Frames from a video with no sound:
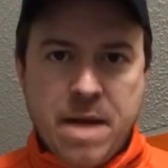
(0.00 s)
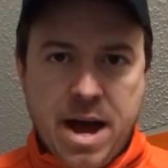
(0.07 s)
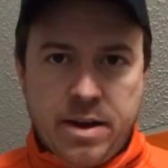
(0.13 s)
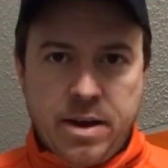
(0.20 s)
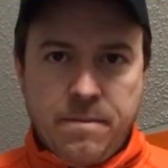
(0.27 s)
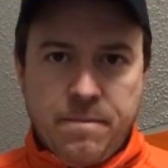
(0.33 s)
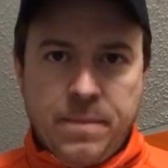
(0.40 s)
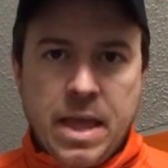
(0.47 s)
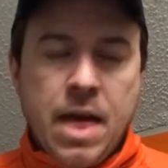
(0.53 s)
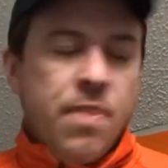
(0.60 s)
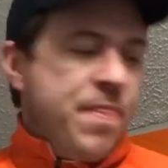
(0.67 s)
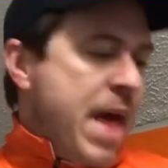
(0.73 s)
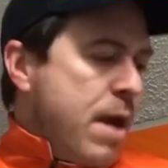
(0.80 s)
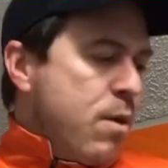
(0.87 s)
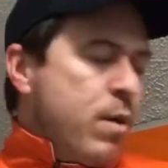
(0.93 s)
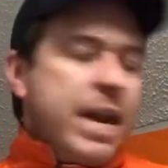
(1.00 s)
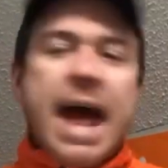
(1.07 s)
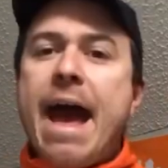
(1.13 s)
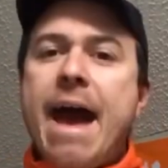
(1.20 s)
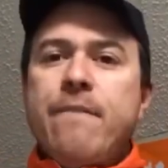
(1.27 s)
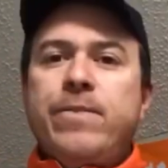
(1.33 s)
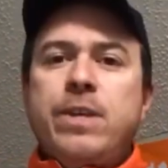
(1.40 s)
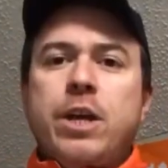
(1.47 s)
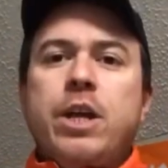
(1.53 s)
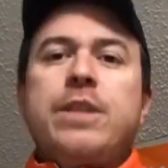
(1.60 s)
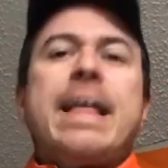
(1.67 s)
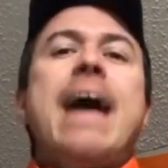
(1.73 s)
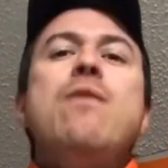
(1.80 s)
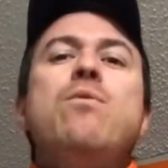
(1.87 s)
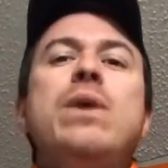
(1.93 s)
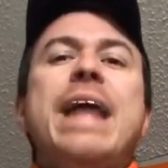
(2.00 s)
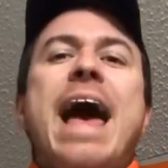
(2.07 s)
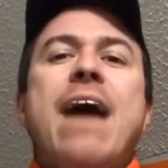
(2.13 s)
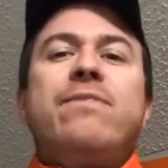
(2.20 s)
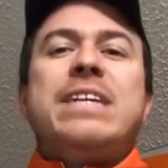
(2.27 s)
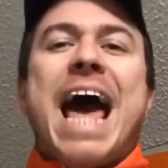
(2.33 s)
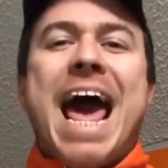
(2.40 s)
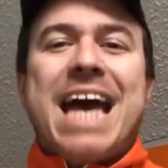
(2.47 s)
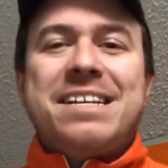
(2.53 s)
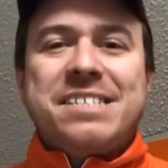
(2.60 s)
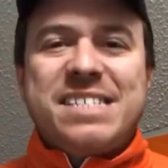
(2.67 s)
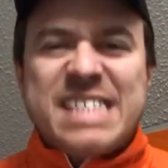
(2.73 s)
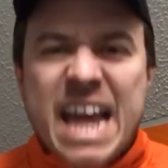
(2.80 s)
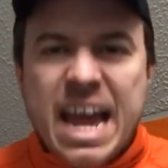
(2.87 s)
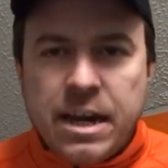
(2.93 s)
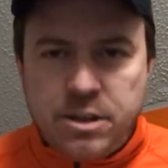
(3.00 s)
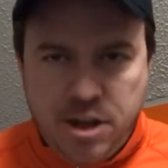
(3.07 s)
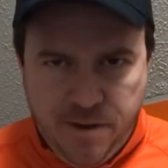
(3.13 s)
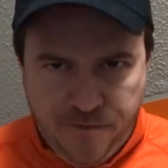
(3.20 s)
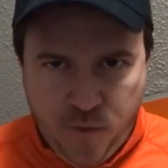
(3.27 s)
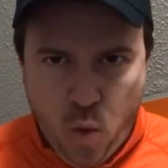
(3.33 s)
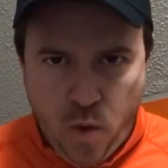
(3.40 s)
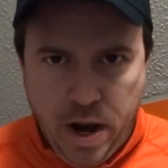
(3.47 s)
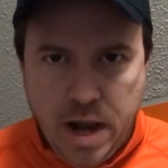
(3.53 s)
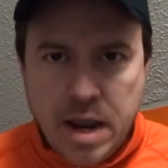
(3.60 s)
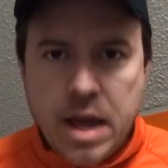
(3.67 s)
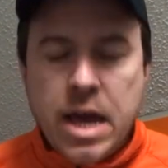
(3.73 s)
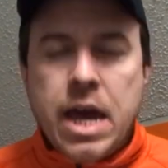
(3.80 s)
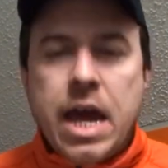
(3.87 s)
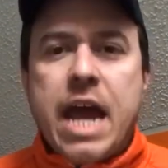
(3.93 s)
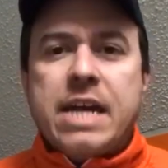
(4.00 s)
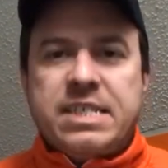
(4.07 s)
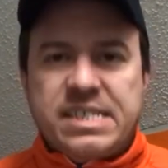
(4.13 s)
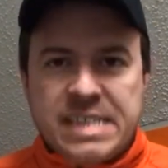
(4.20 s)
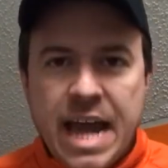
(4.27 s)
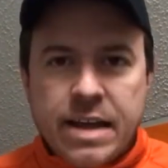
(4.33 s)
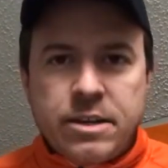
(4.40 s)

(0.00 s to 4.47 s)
They would have to ask Santa for it. And Santa,